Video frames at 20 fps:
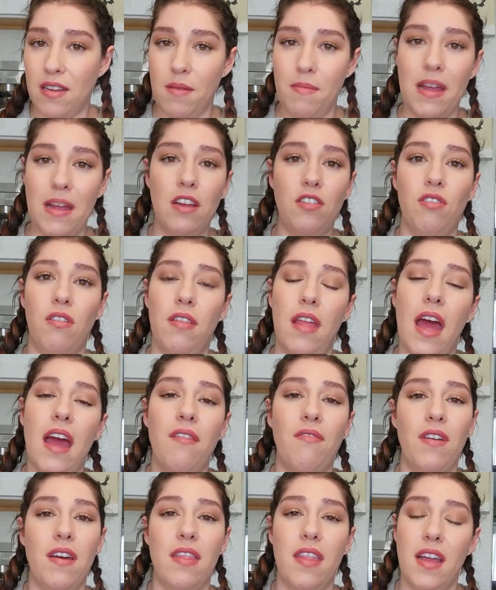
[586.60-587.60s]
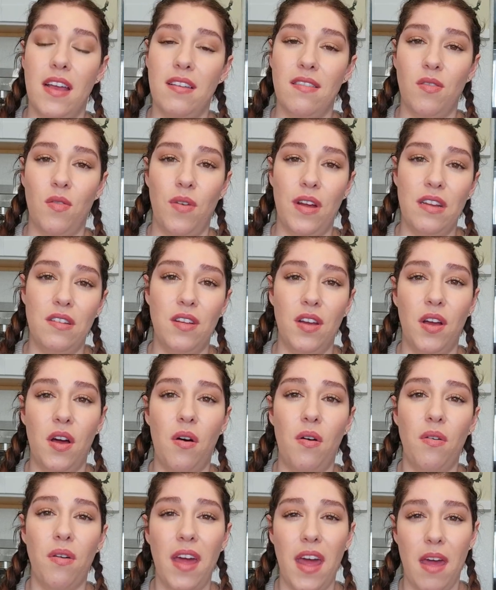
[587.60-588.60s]
to make sure that everything is going to
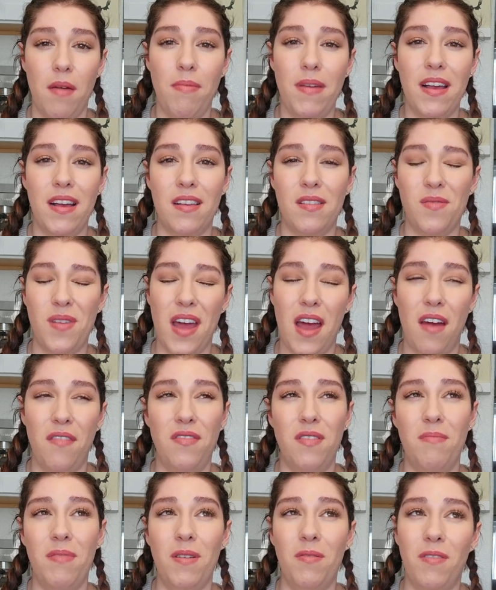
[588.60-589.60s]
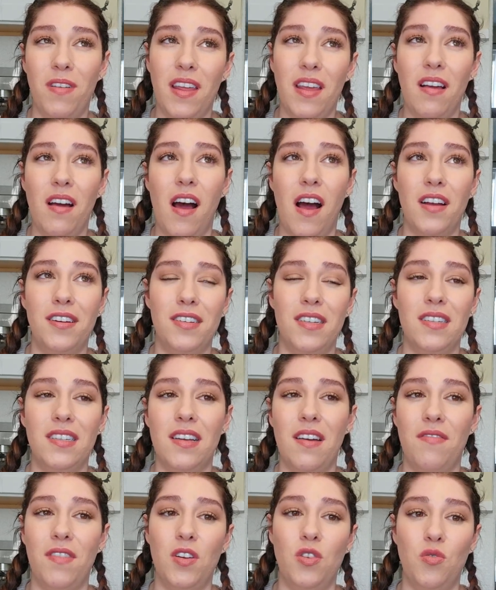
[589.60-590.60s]
go okay, because we have to be really
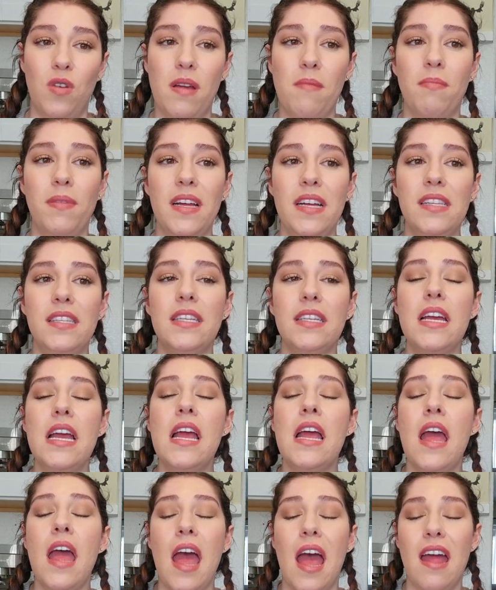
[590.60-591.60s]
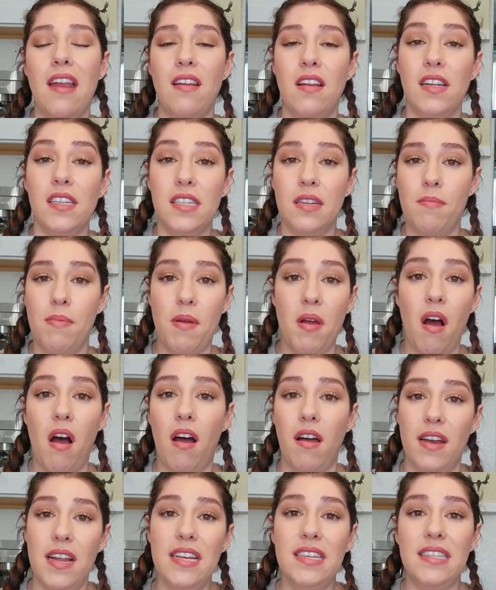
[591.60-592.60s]
cautious of the joint bleeds. And to be
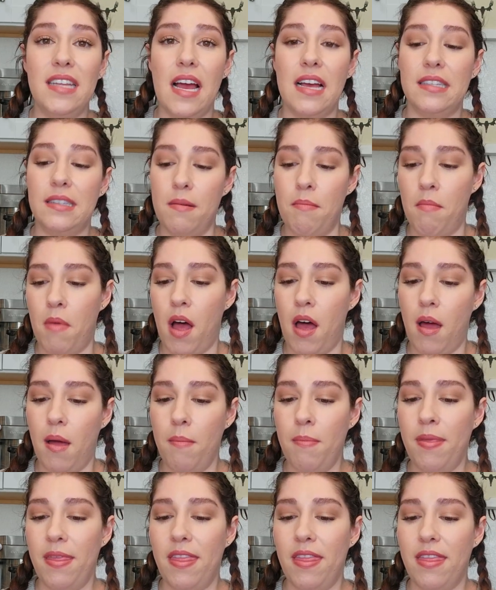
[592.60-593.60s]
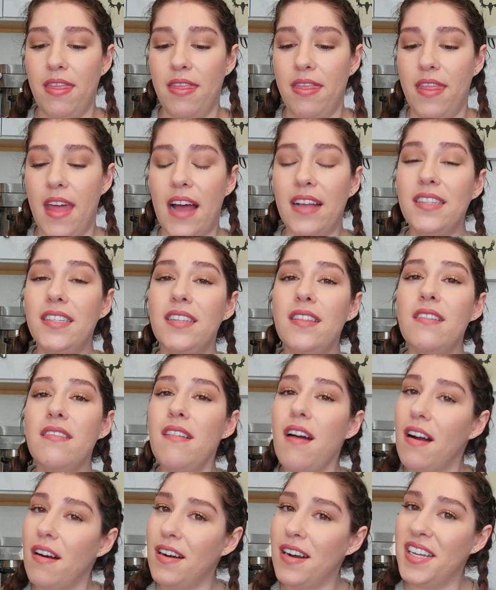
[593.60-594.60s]
honest, as a mom, that's the
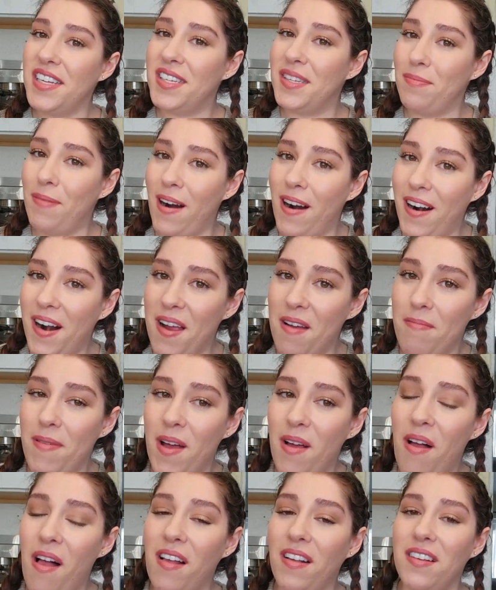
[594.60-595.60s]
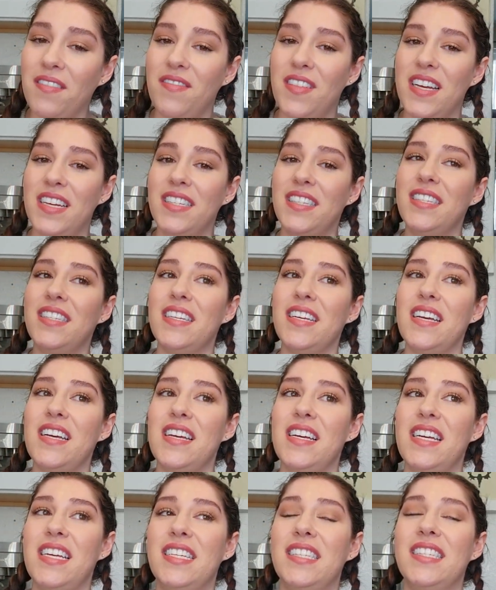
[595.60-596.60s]
hardest part about all of this
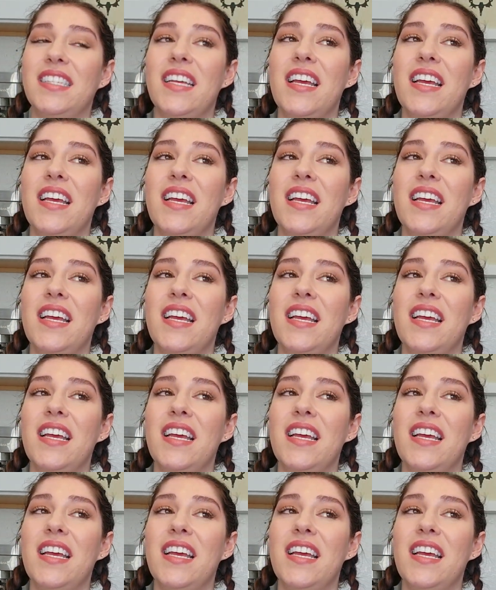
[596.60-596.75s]
is